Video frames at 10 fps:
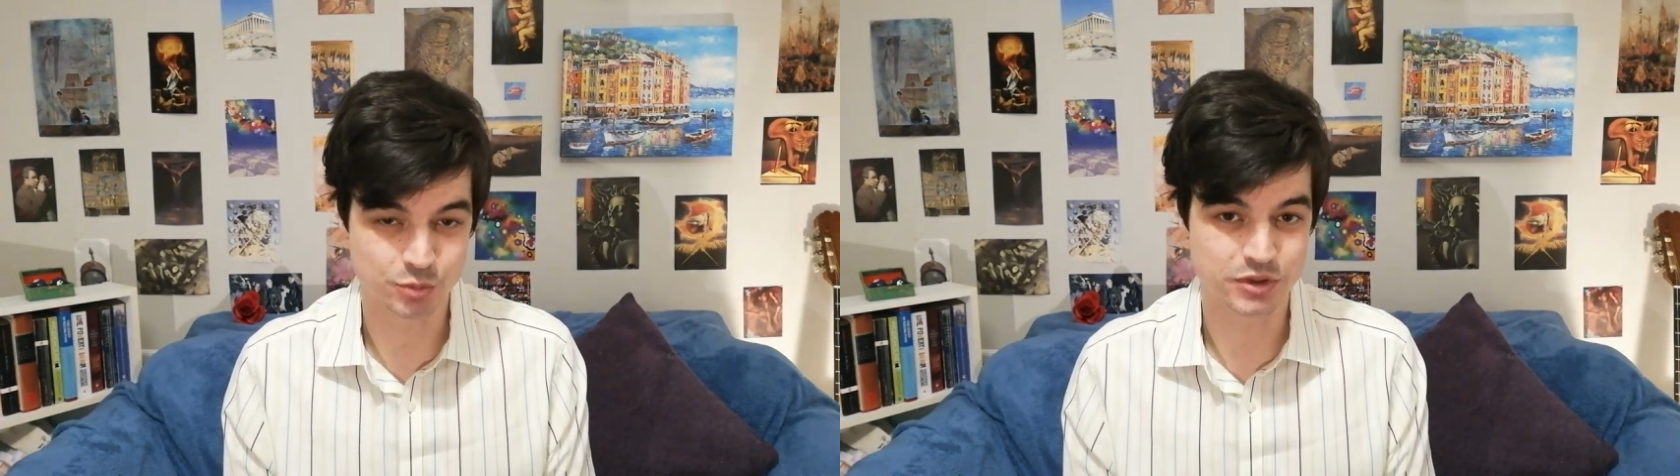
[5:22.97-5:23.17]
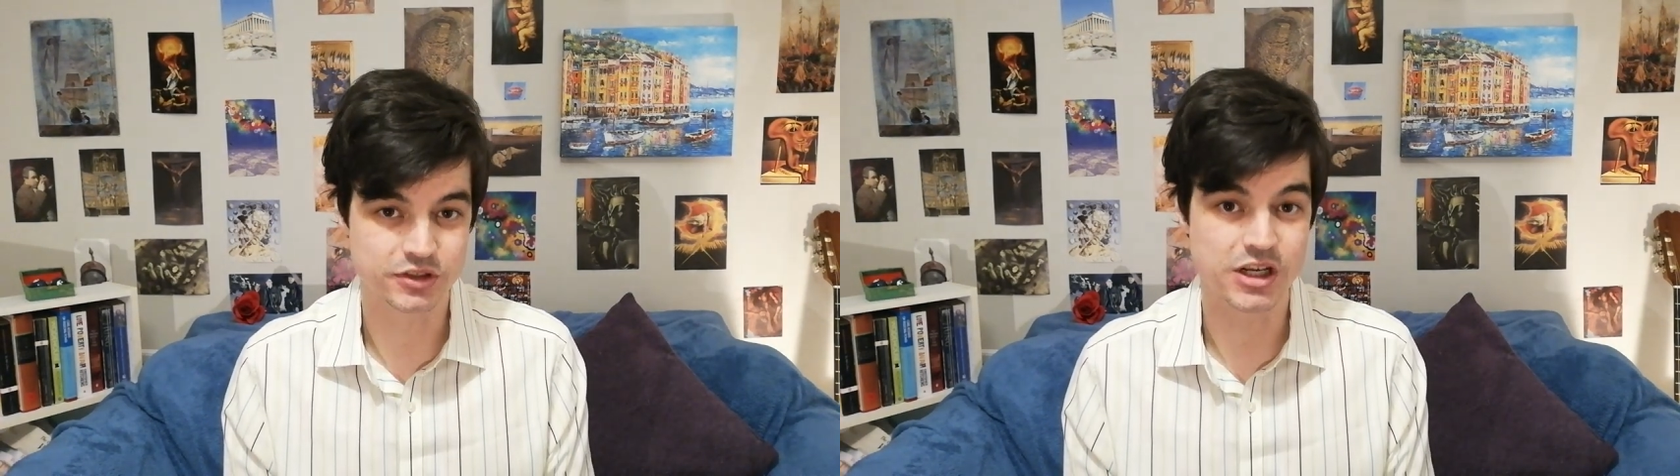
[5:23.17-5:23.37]

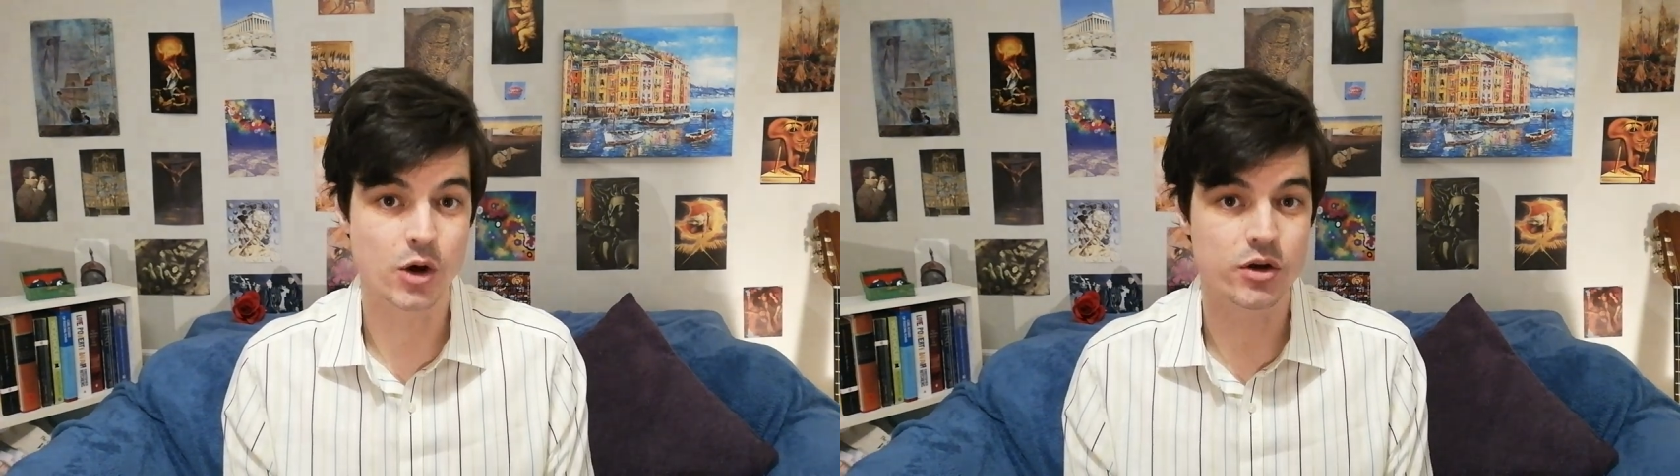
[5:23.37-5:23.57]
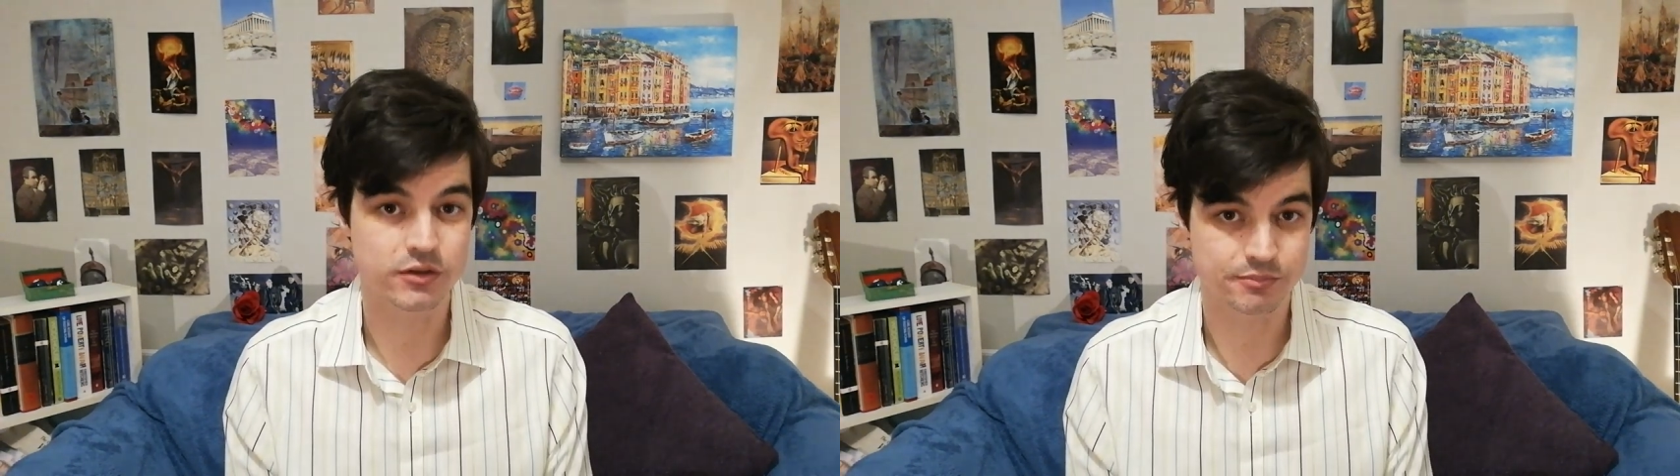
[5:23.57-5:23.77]
But no
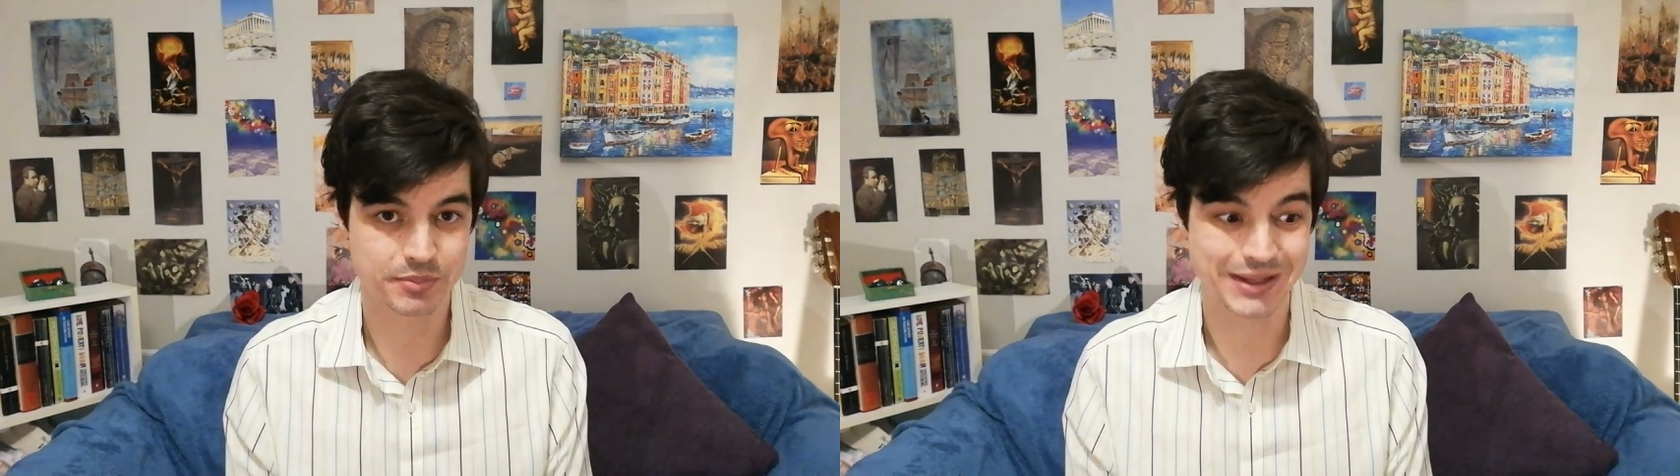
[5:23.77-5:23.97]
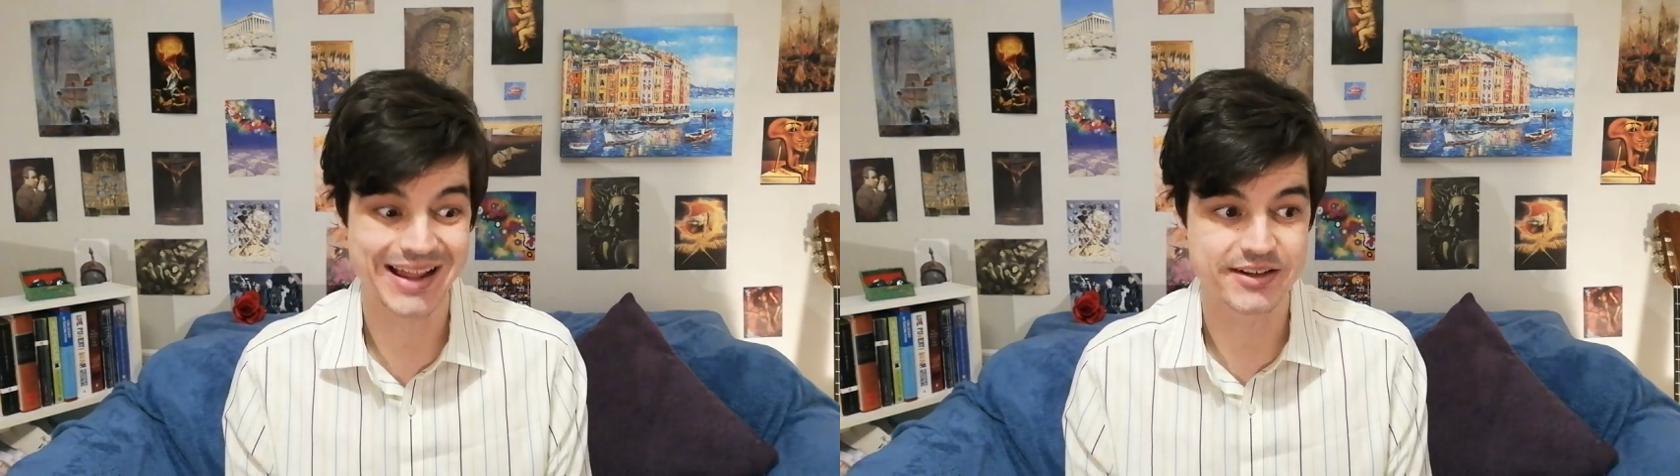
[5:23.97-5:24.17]
one
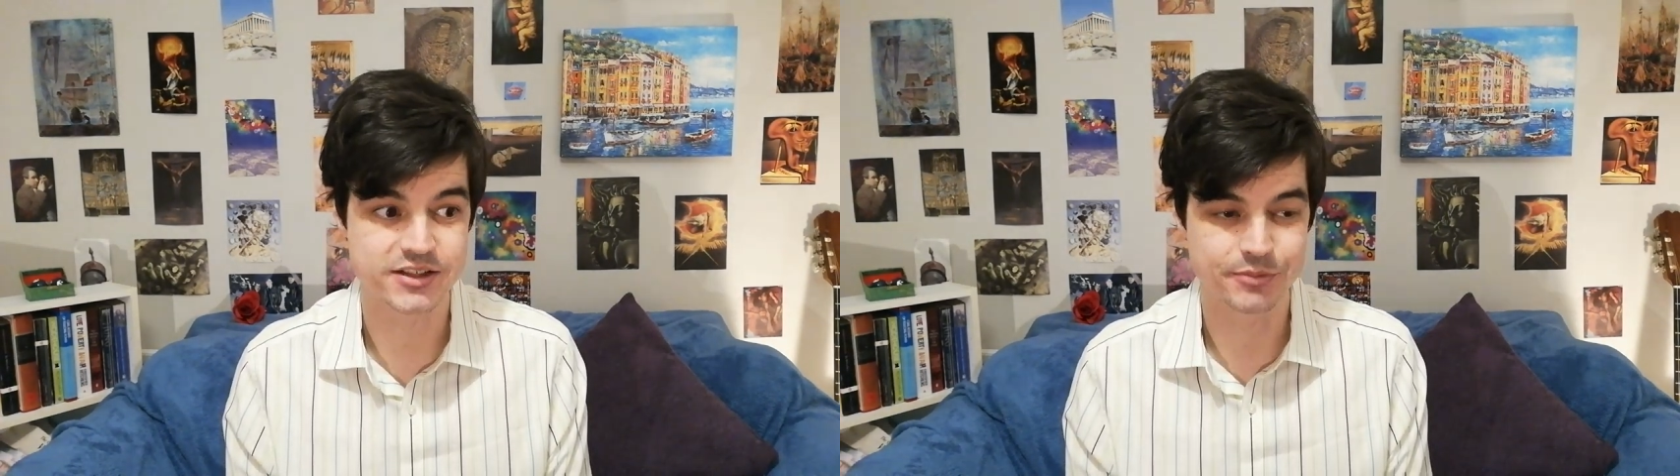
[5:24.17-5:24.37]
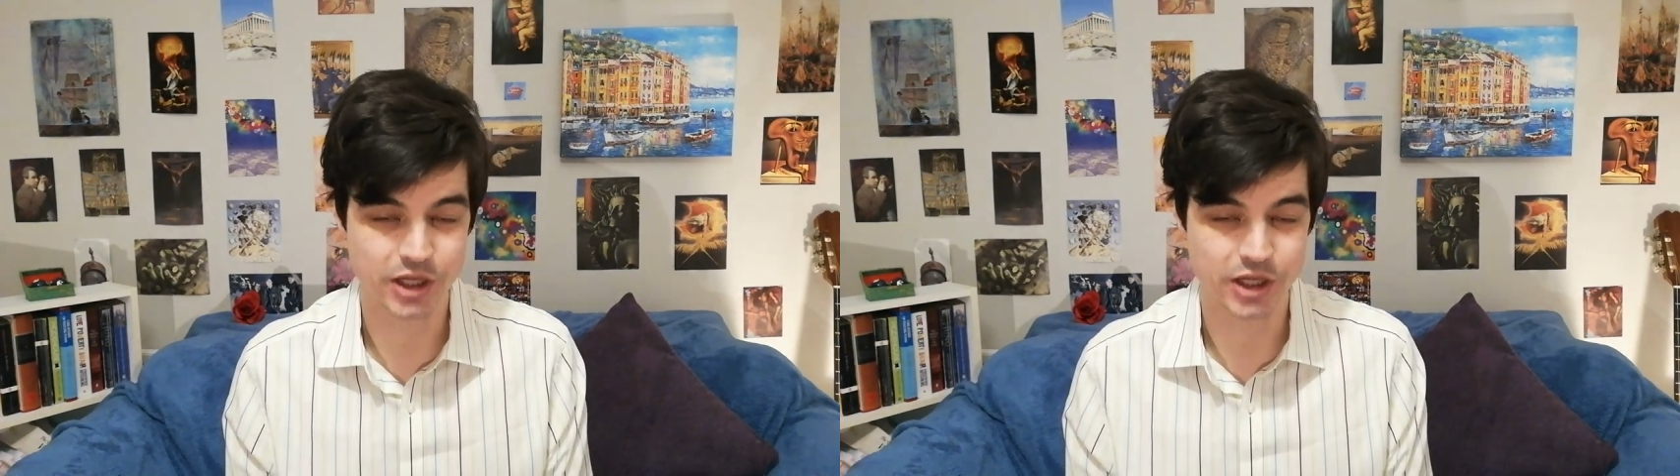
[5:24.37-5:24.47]
plans to